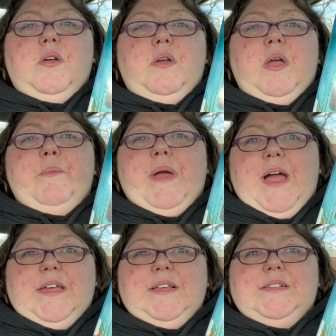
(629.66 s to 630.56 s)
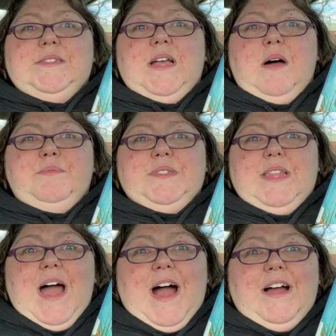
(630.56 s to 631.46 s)
and Maggie stops
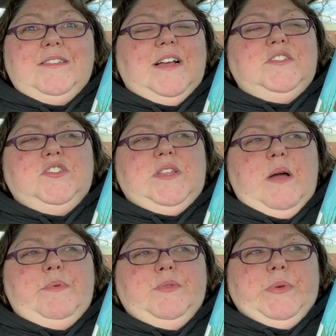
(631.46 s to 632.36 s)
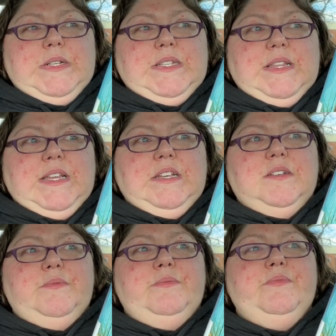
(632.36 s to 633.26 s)
that. That just happened recently.
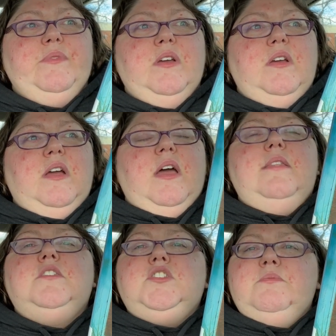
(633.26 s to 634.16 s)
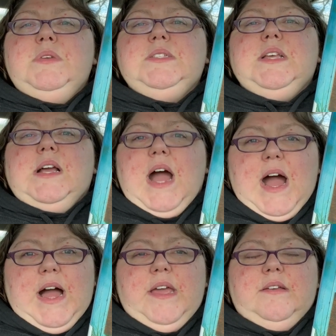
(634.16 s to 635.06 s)
And then she meets a
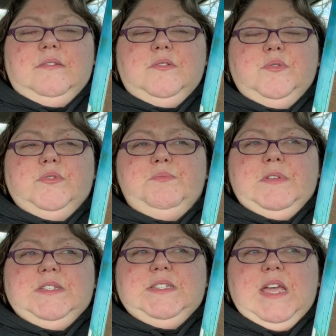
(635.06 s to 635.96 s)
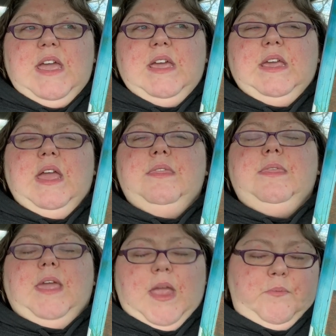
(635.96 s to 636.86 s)
guy who's been staying at the
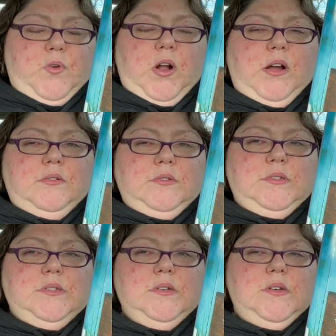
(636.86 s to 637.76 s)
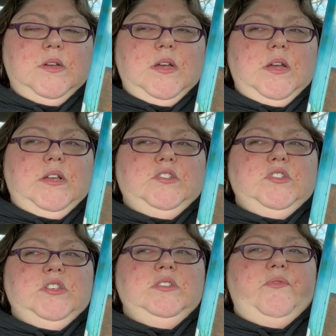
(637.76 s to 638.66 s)
campgrounds,
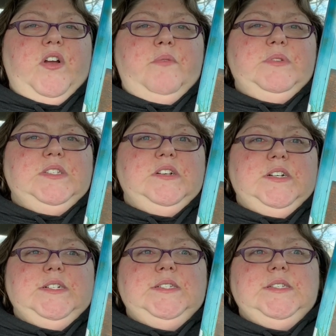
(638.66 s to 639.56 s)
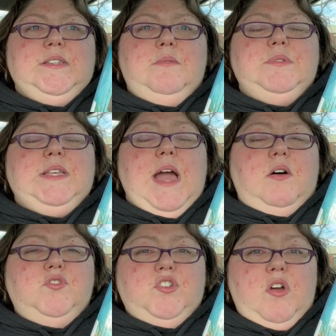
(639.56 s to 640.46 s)
and he's very mysterious. His name is
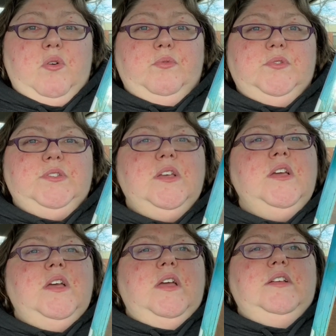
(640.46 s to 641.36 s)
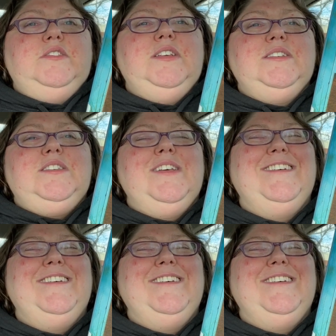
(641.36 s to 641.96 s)
Cal Jones, and she's